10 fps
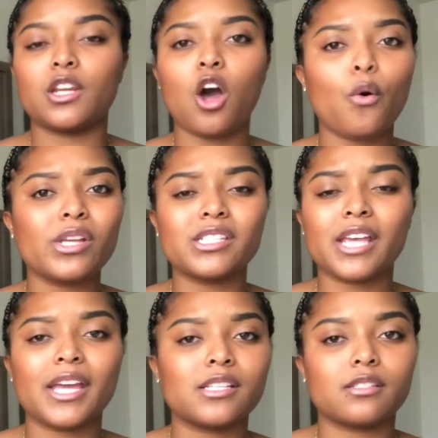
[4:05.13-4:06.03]
It always
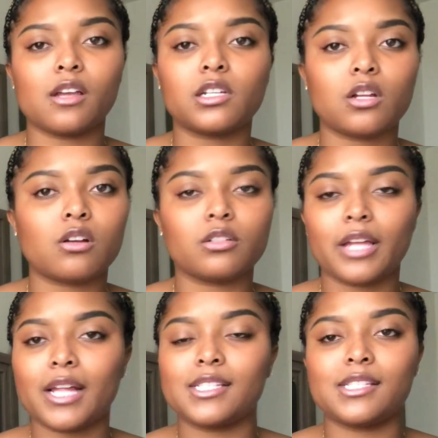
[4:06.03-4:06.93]
takes along
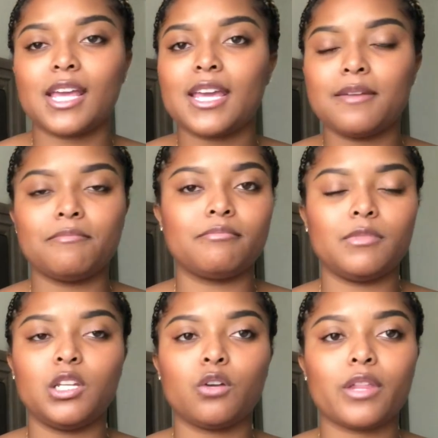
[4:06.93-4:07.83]
that same,
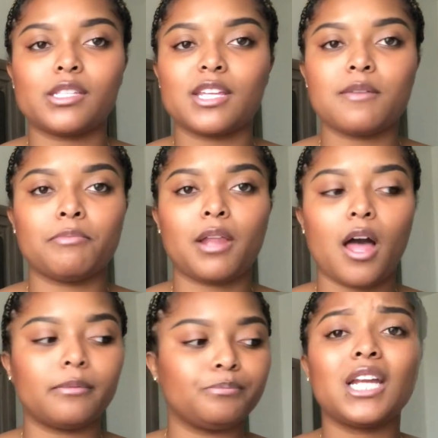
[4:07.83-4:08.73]
you know, that same
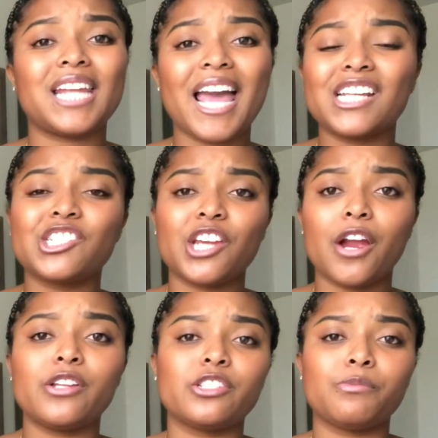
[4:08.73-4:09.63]
plot. Like, share,
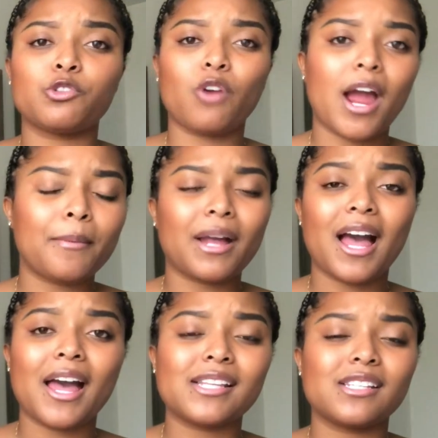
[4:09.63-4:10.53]
and subscribe,
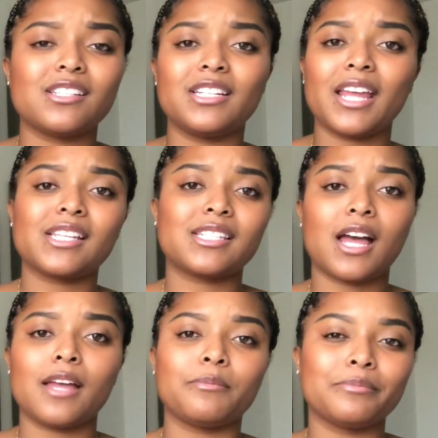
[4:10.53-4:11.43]
guys. Until next
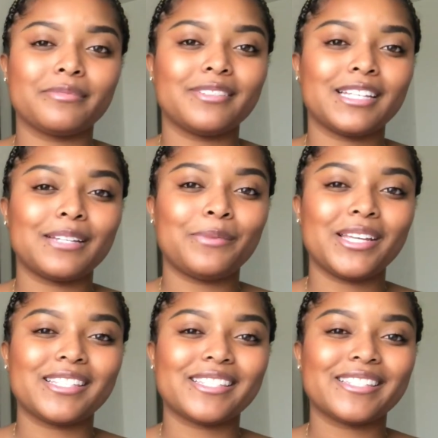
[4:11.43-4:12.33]
time, peace.